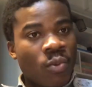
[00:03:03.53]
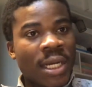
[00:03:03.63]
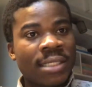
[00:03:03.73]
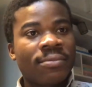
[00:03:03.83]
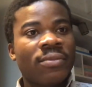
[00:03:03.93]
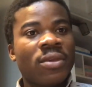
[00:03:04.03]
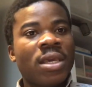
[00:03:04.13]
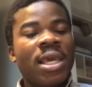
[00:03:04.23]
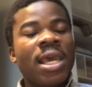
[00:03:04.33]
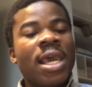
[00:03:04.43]
one,
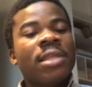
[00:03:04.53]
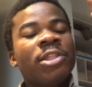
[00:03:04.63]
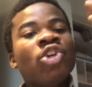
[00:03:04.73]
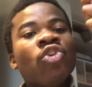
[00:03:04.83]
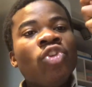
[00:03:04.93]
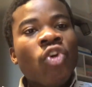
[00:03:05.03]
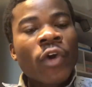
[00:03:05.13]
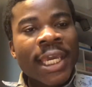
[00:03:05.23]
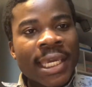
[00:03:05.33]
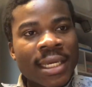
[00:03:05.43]
the
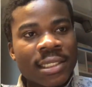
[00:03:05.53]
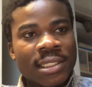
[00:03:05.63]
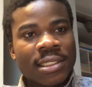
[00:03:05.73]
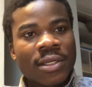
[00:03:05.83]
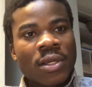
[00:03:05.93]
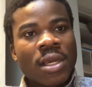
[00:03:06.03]
Onoge case.